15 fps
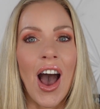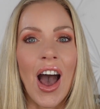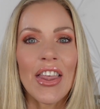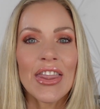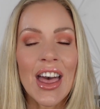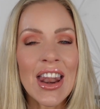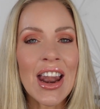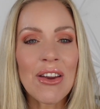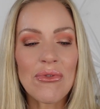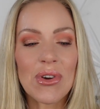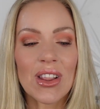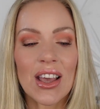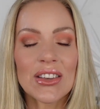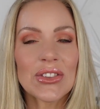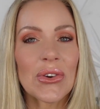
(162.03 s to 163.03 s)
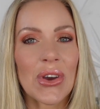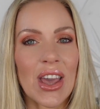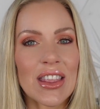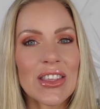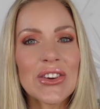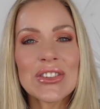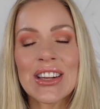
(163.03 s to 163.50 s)
then I realized, okay,
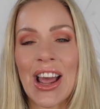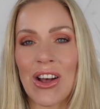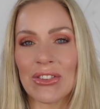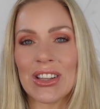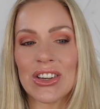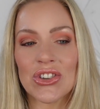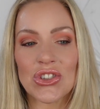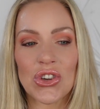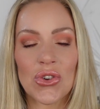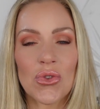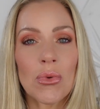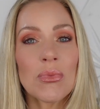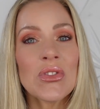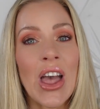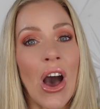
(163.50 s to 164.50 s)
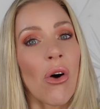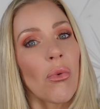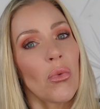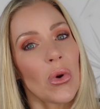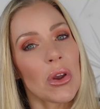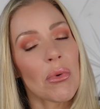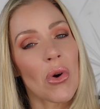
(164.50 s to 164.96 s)
there's an outlet issue. Now,
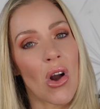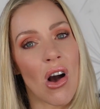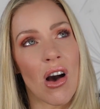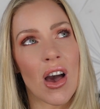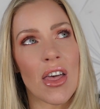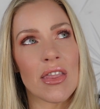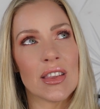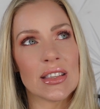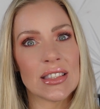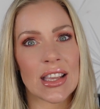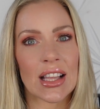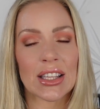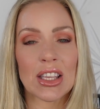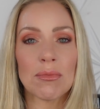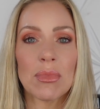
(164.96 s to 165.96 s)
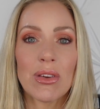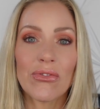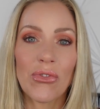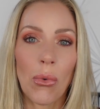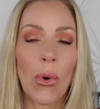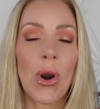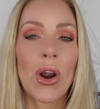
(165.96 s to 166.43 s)
we were on the sailing
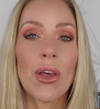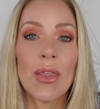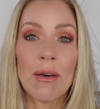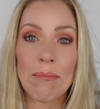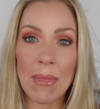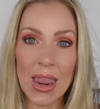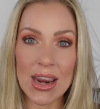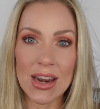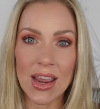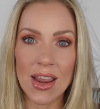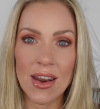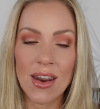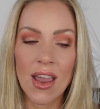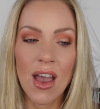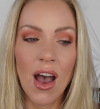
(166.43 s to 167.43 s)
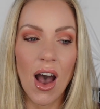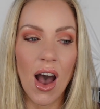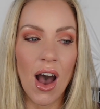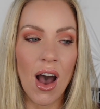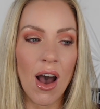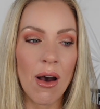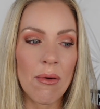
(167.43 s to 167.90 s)
before the maiden.
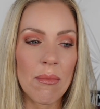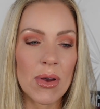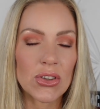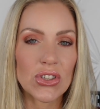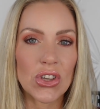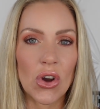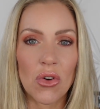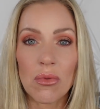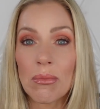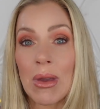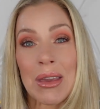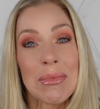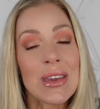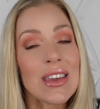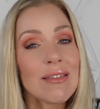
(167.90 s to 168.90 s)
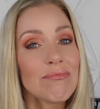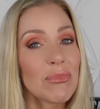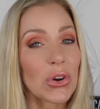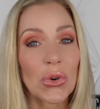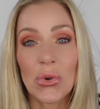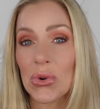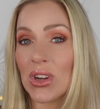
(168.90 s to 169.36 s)
So maybe
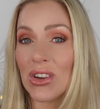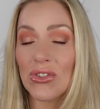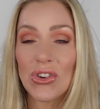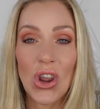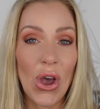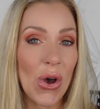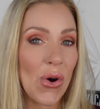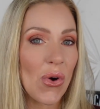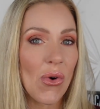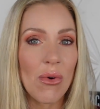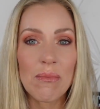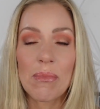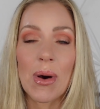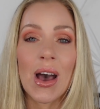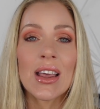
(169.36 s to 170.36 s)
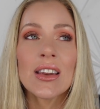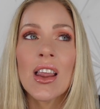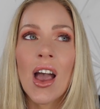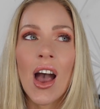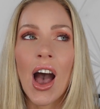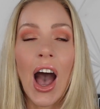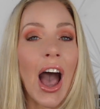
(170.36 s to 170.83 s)
the crew didn't know, but
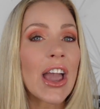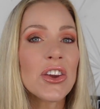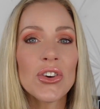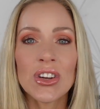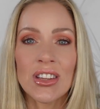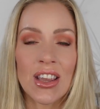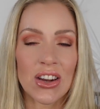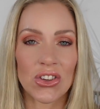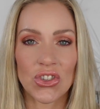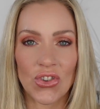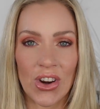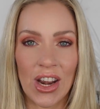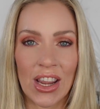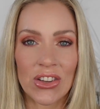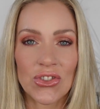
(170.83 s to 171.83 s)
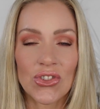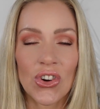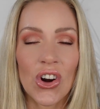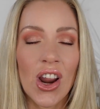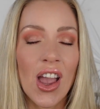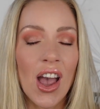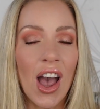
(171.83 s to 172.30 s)
I couldn't get a straight
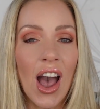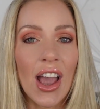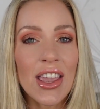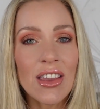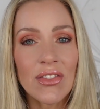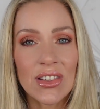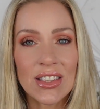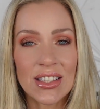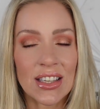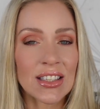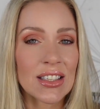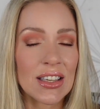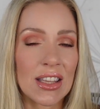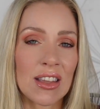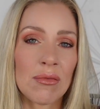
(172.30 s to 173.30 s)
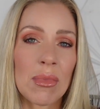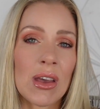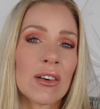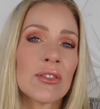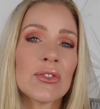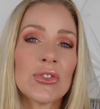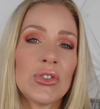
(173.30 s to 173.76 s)
answer. I even sent an
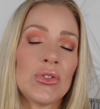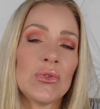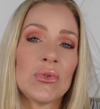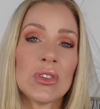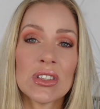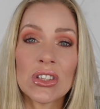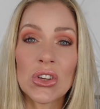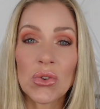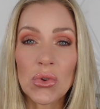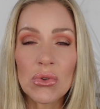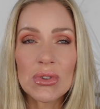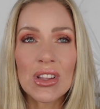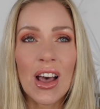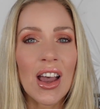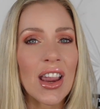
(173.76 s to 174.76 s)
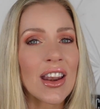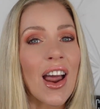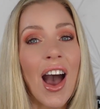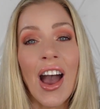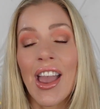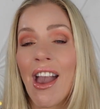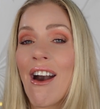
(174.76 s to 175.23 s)
email to Disney Cruise Line.
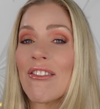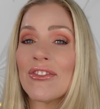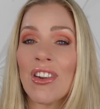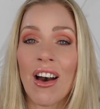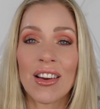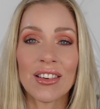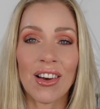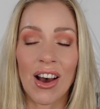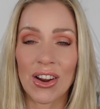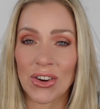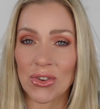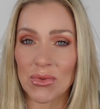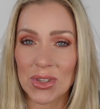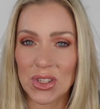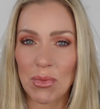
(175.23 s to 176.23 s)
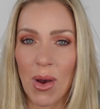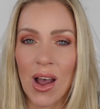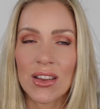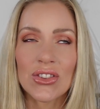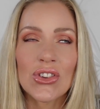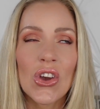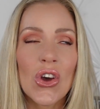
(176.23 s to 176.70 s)
I have not gotten a
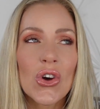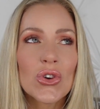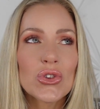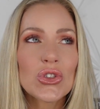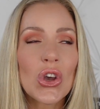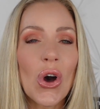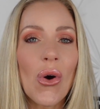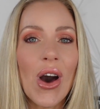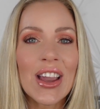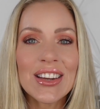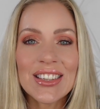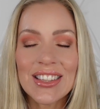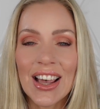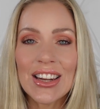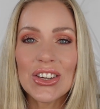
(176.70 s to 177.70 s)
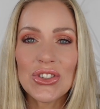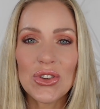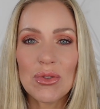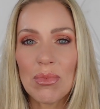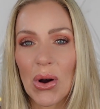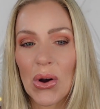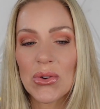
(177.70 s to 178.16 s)
response. So I decided
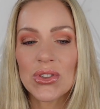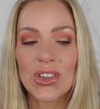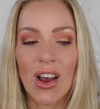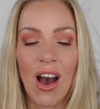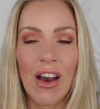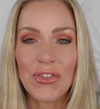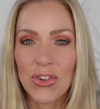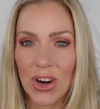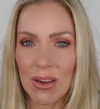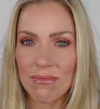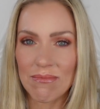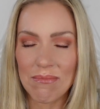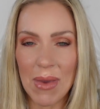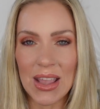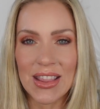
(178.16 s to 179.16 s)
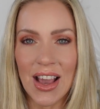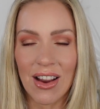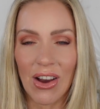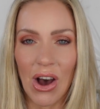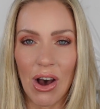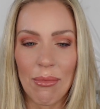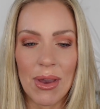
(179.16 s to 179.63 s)
to post, after I made that
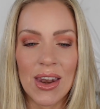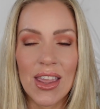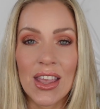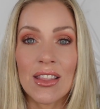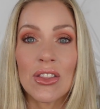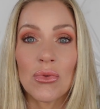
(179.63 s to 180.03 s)
comment in the